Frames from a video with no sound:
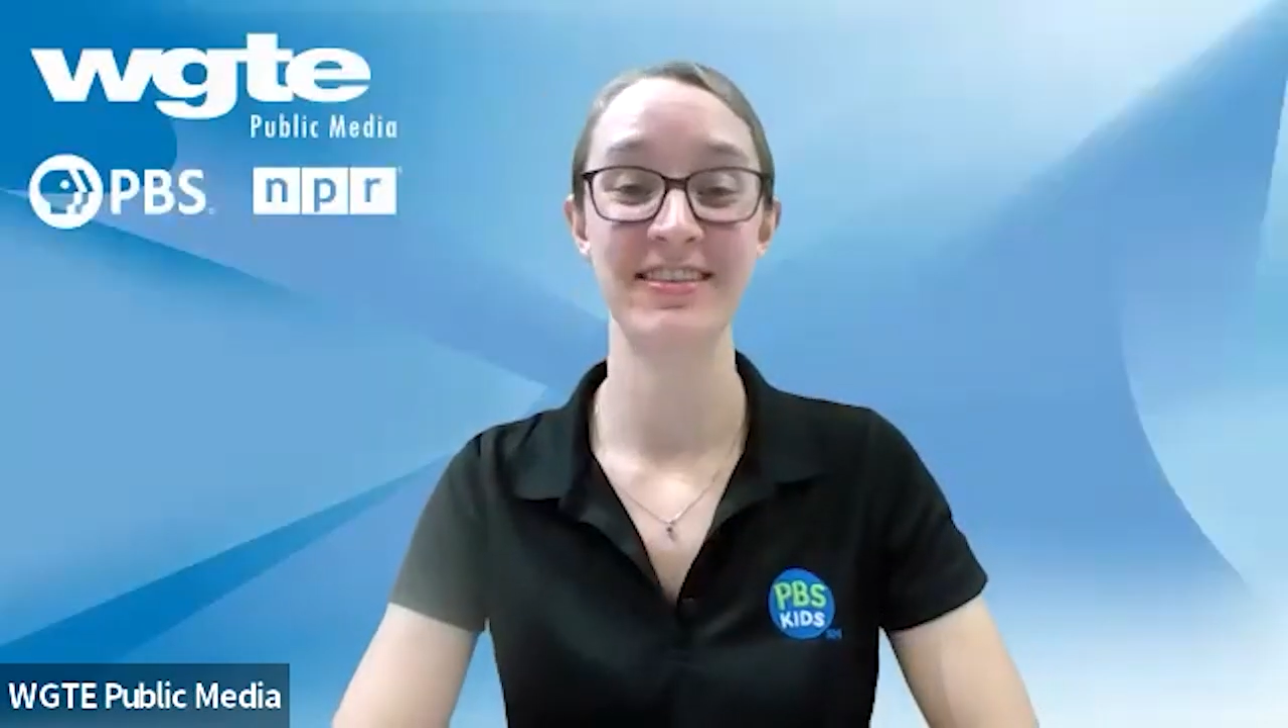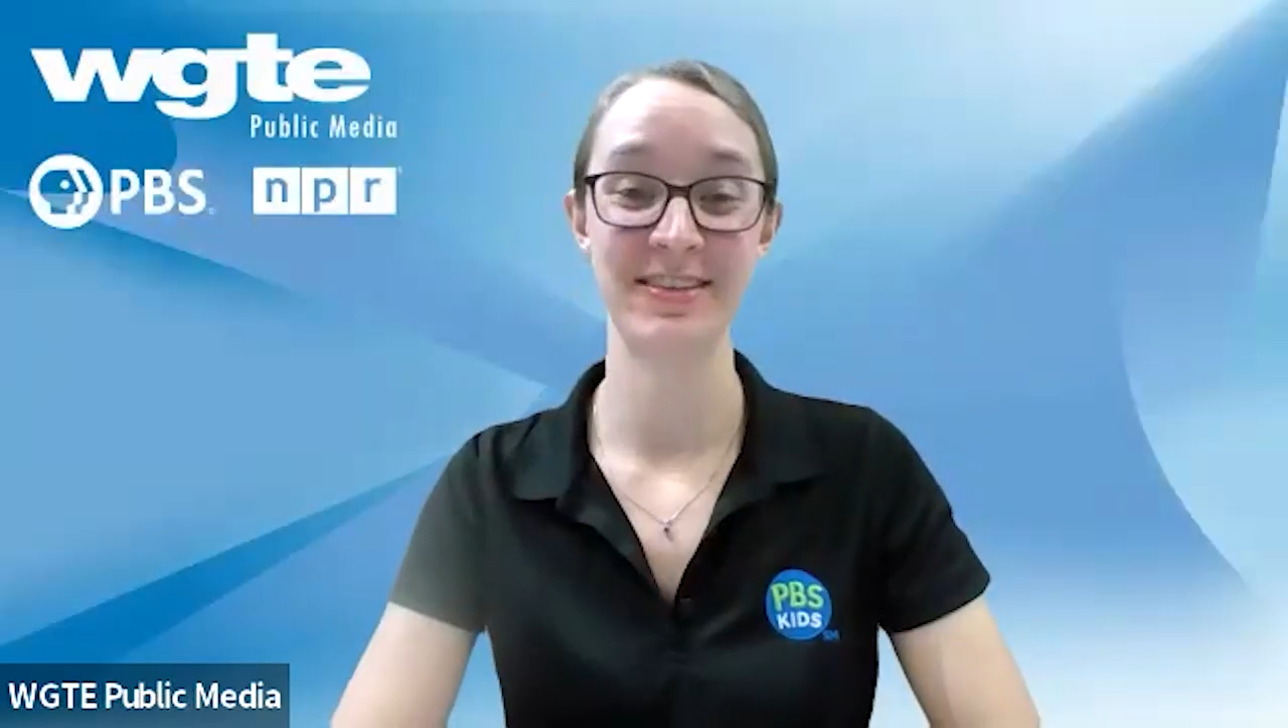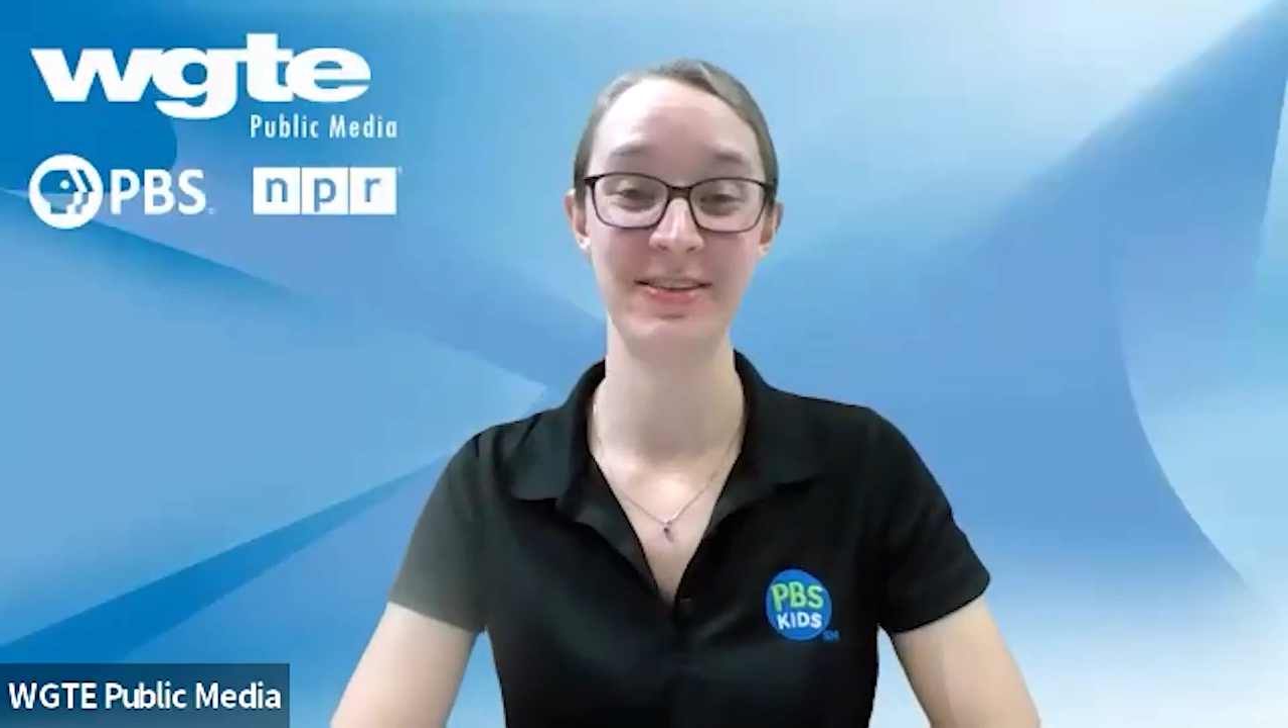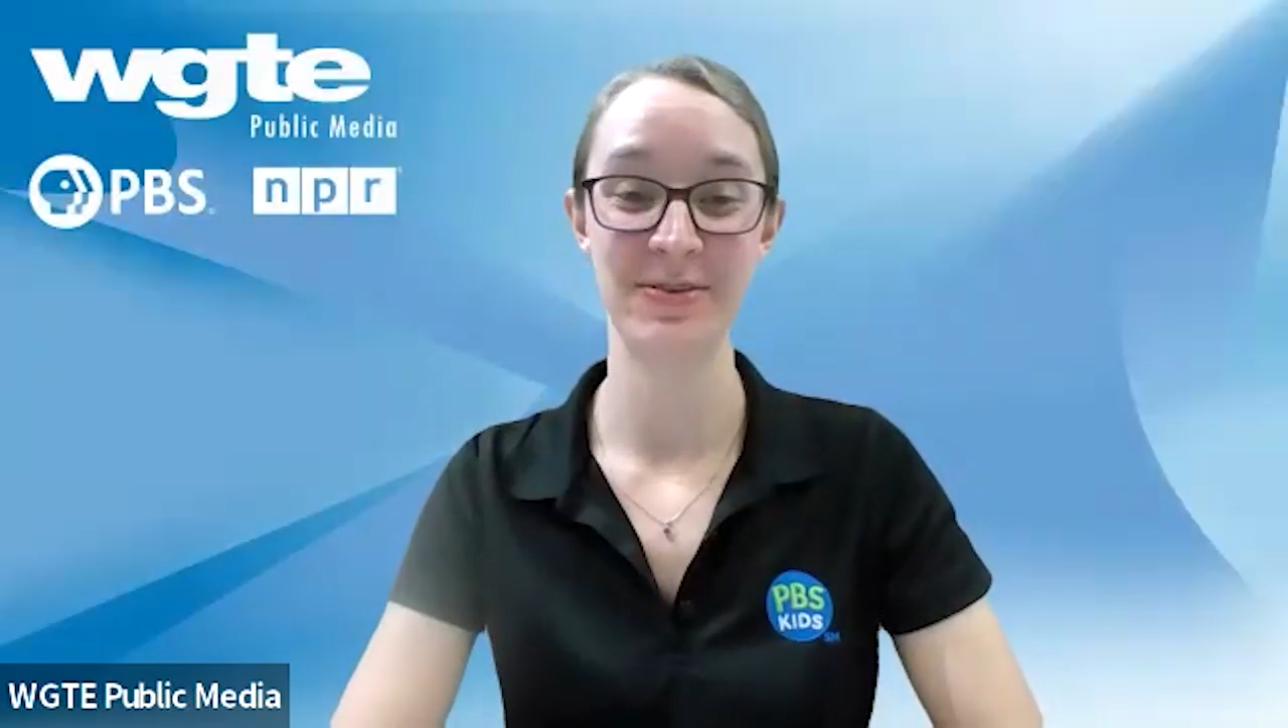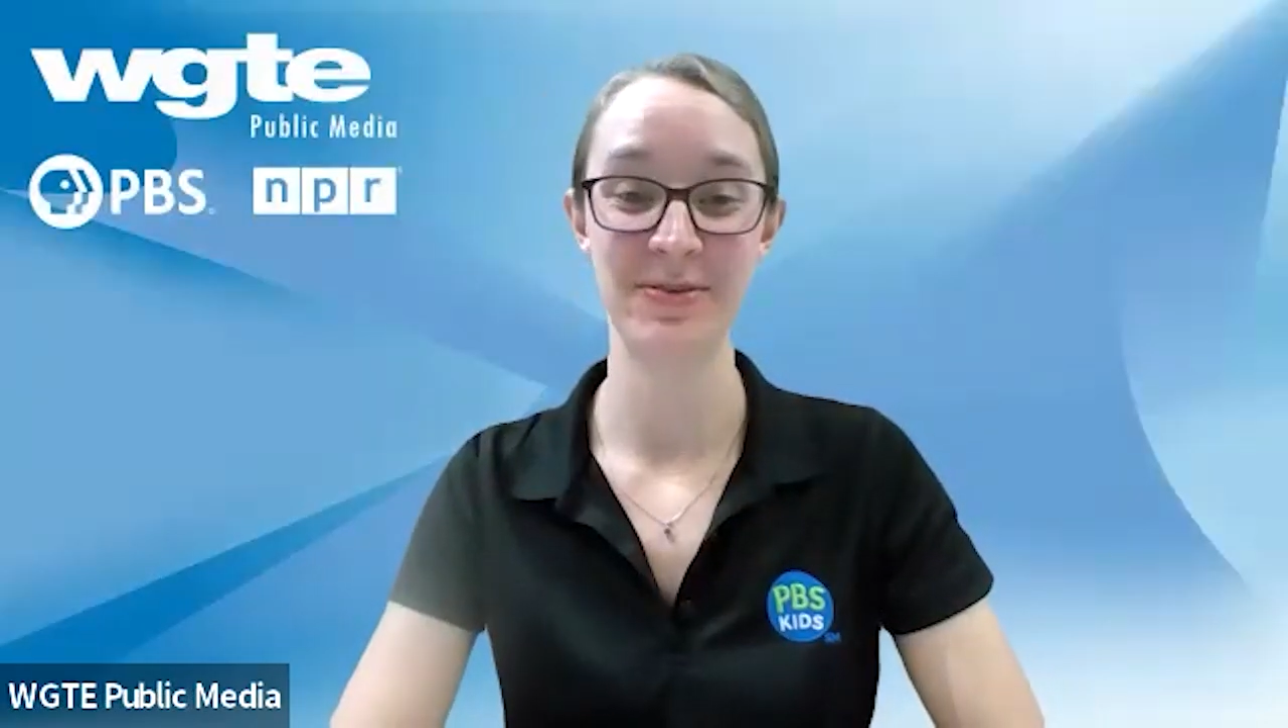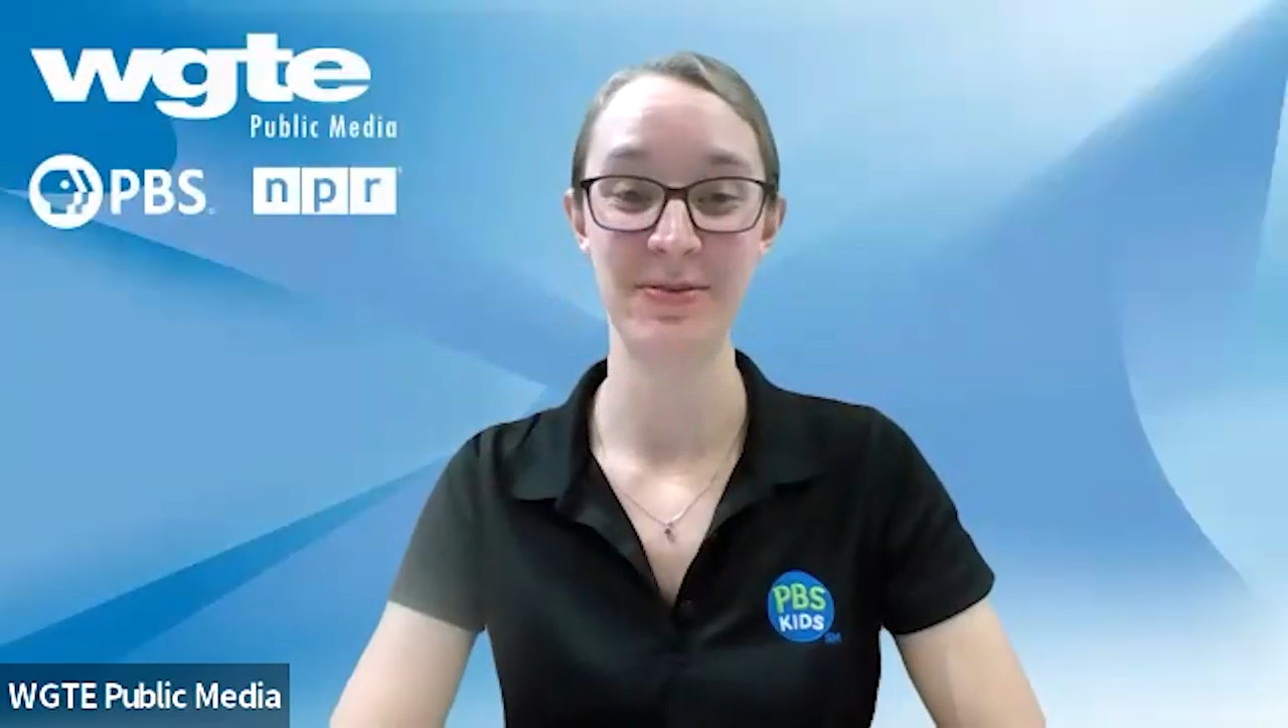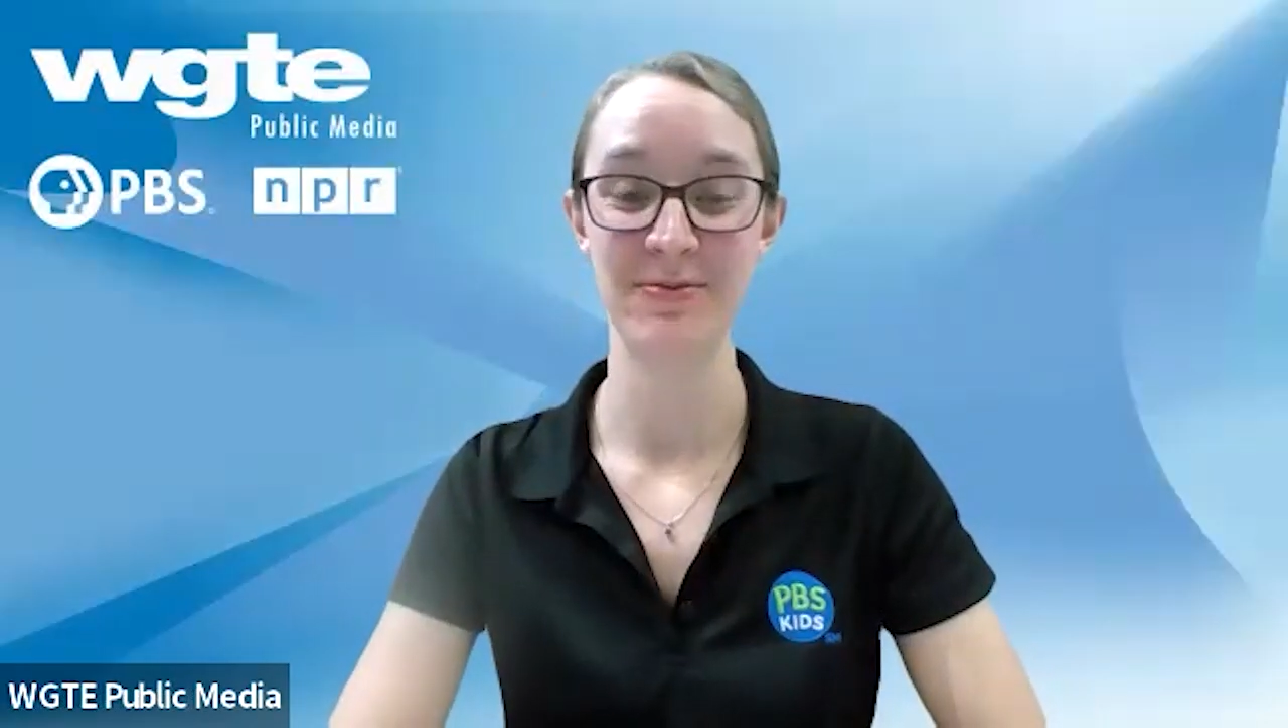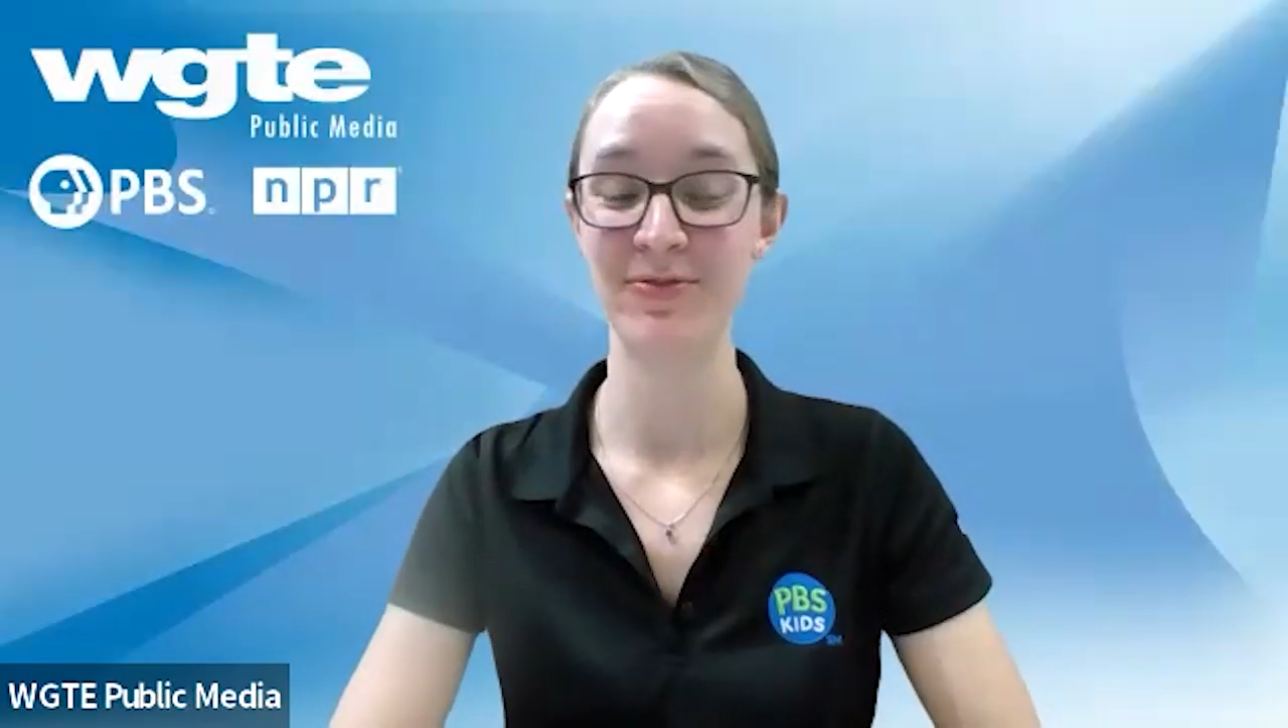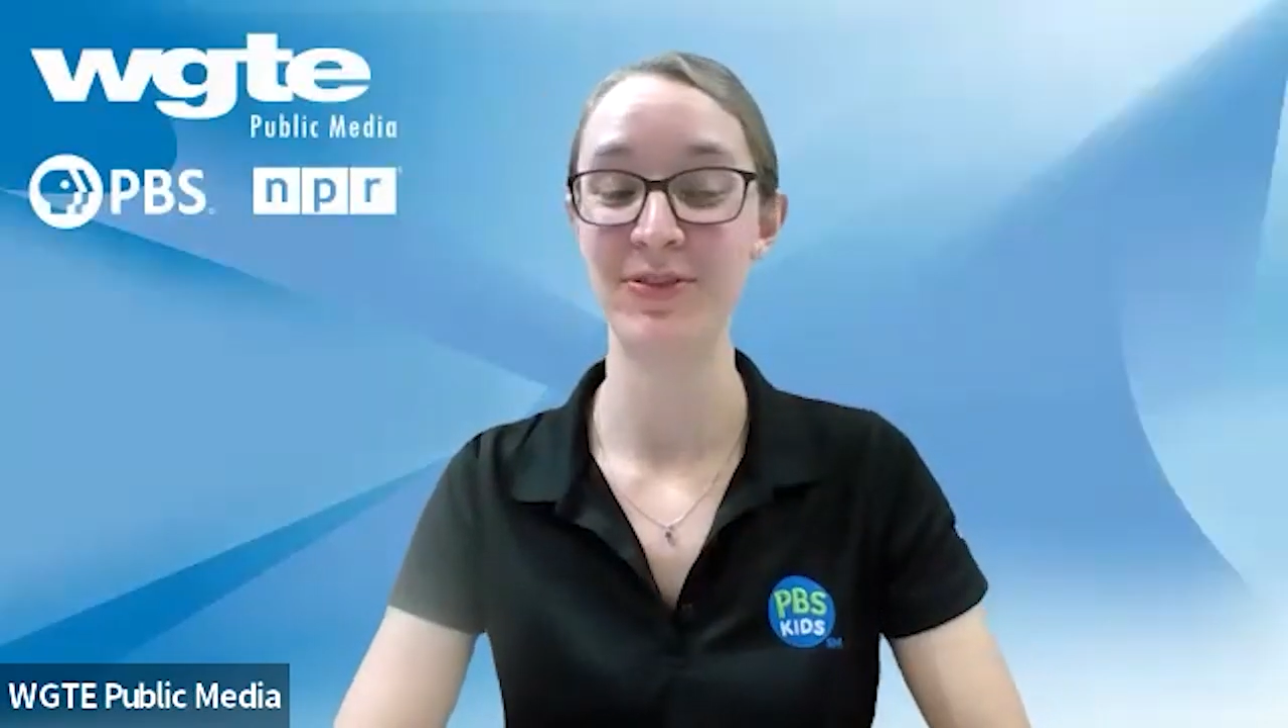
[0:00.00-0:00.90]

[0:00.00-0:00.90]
to